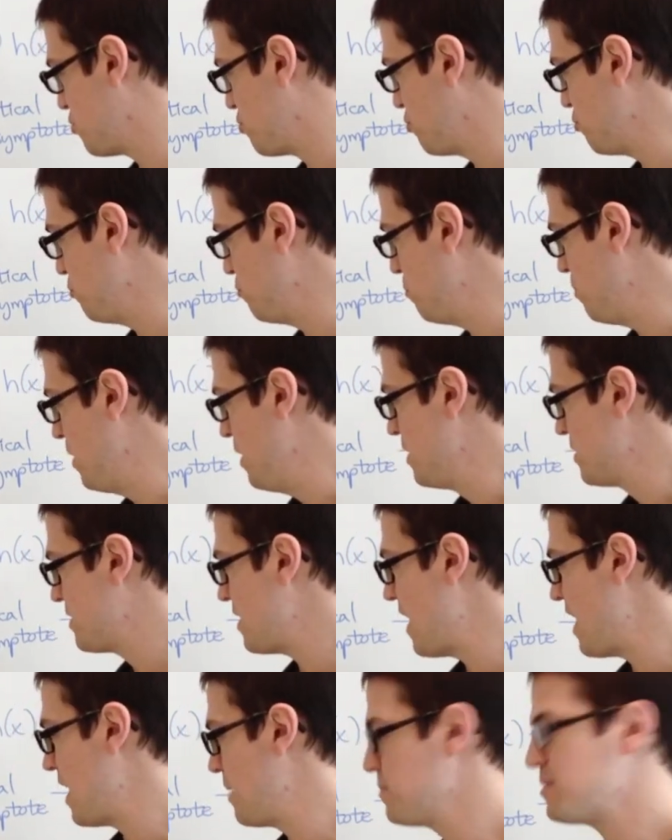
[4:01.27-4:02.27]
2
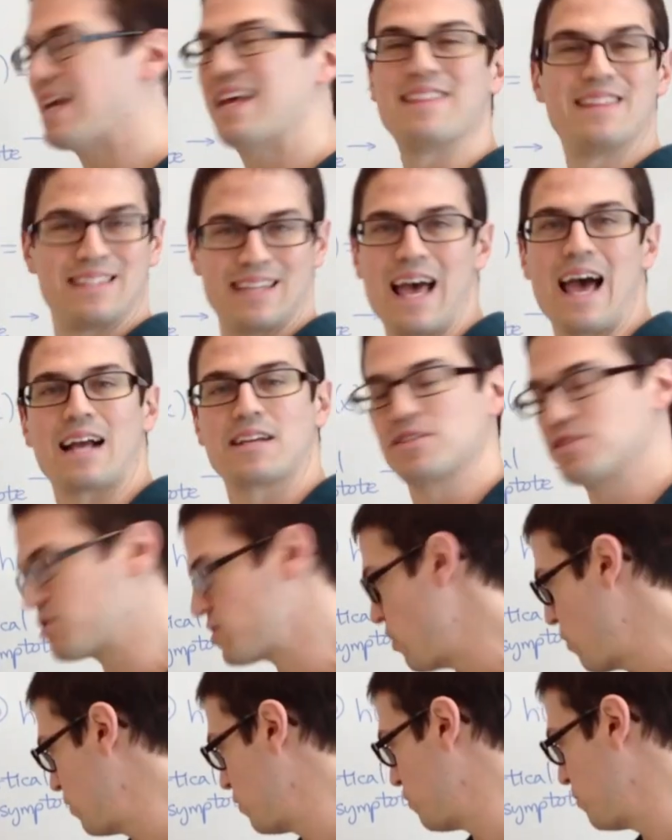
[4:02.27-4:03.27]
times this x is
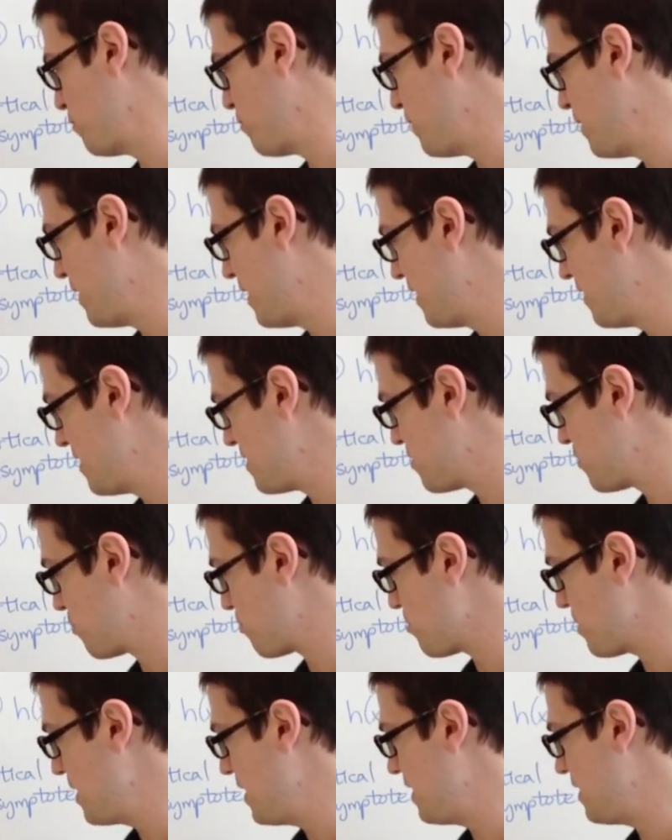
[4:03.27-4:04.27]
going to infinity. This
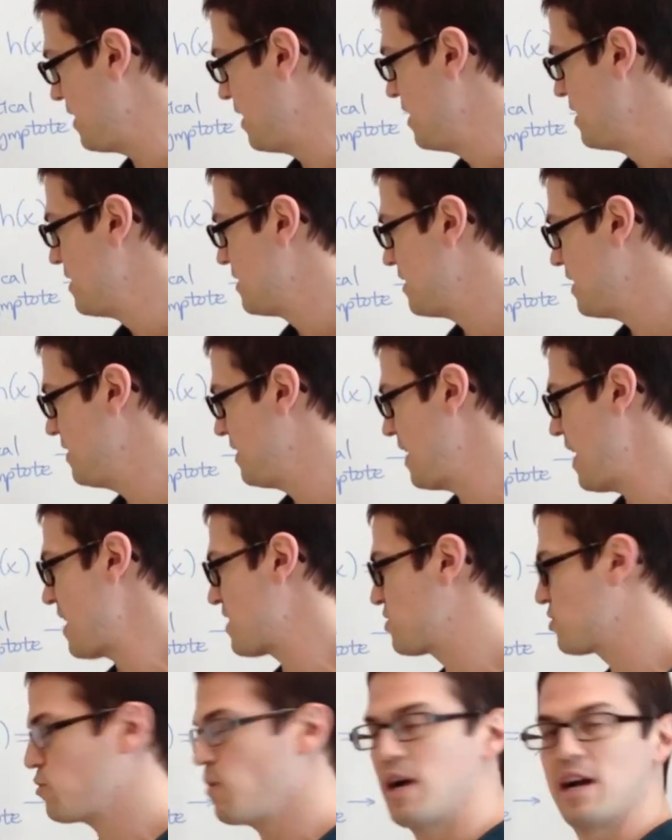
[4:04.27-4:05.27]
3 in the
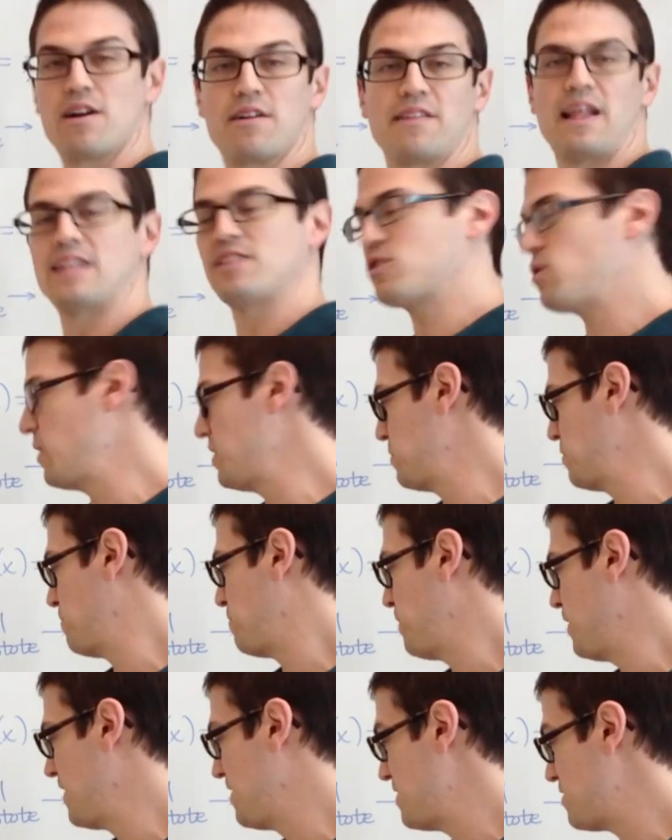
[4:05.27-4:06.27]
x squared, that's going to
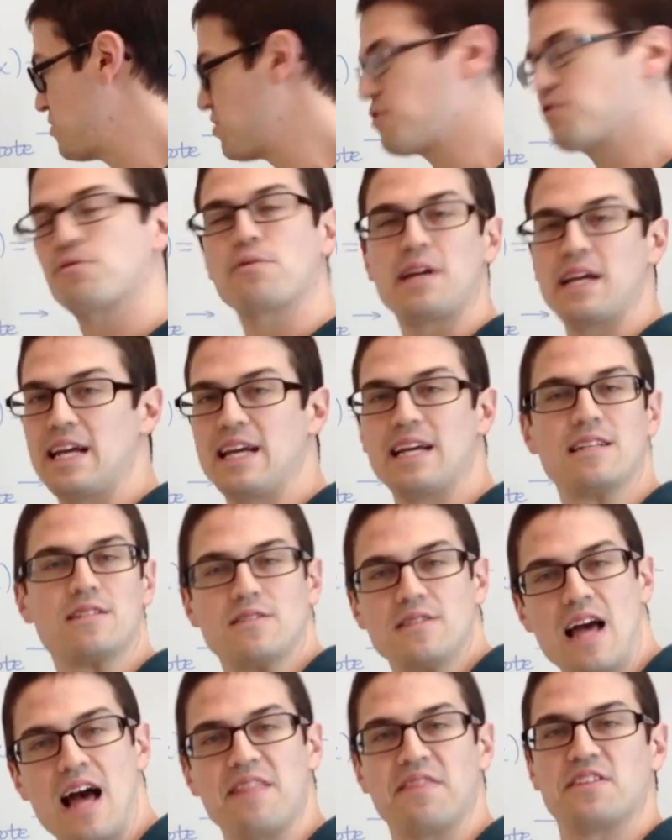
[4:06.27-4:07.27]
infinity. This 3 is
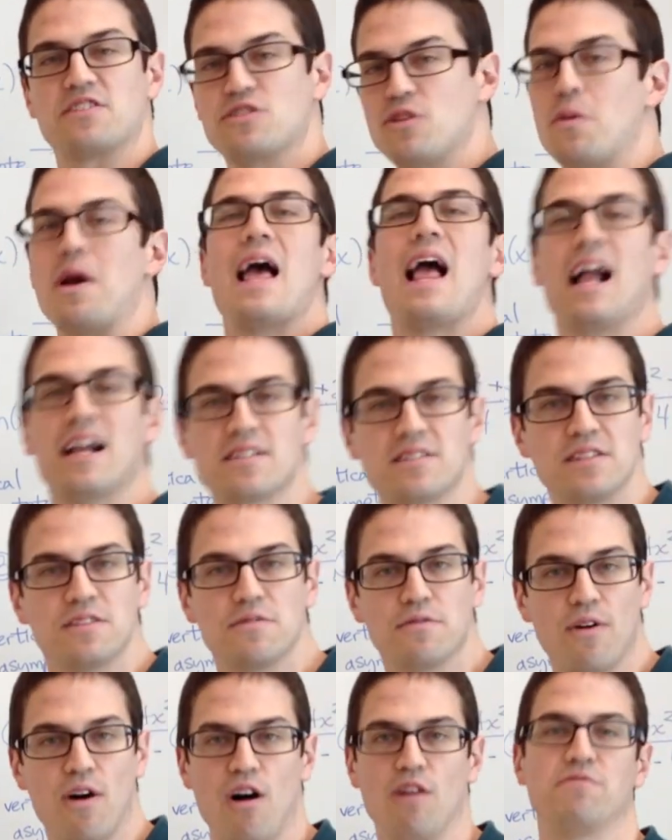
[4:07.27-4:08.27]
not, there's no x
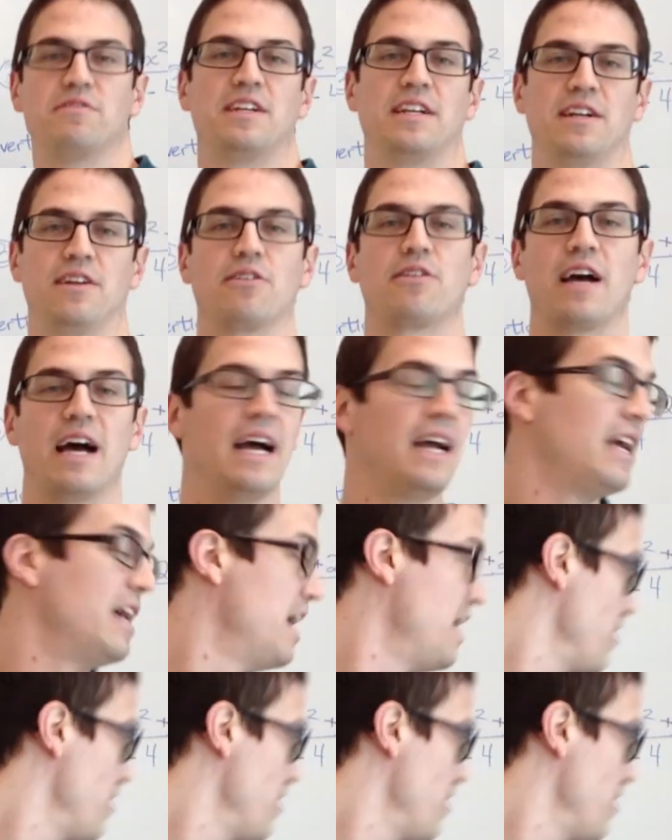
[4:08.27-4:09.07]
involved in it, okay?